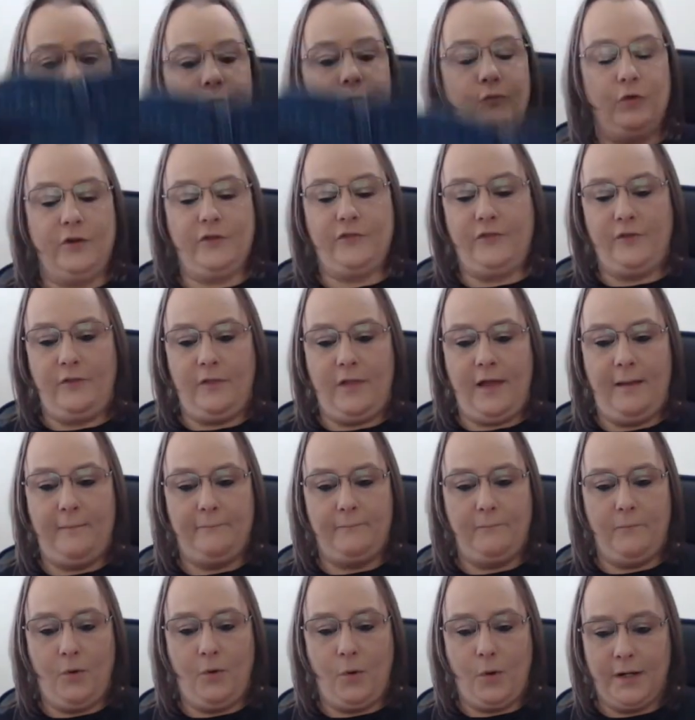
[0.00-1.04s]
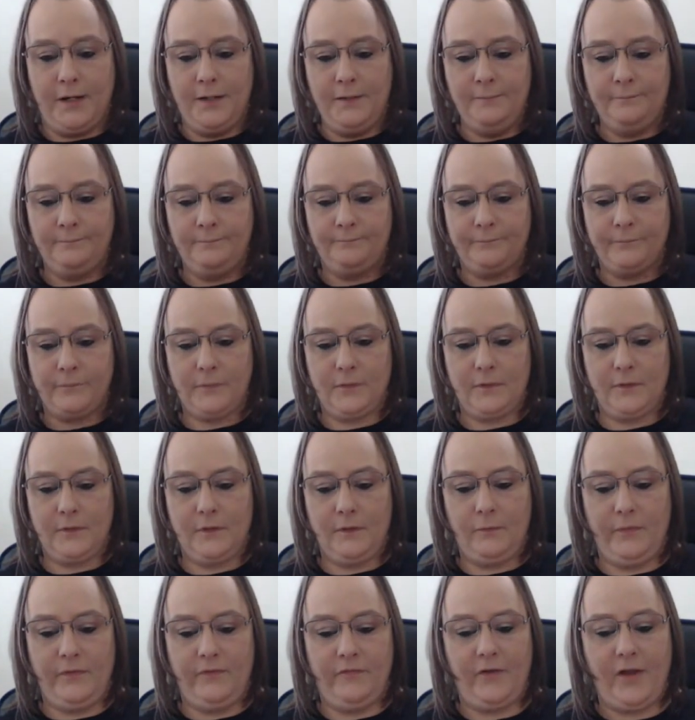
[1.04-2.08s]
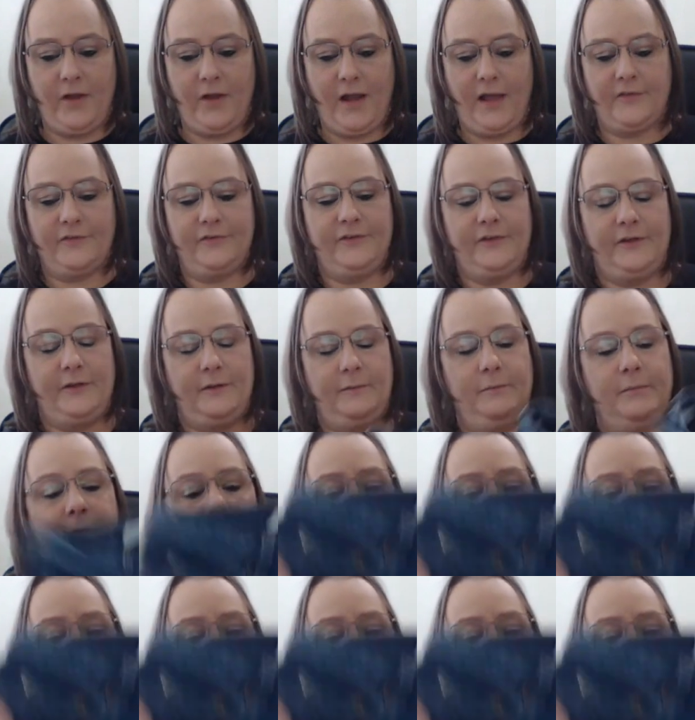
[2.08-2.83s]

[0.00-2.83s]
worth a lot more. We've got some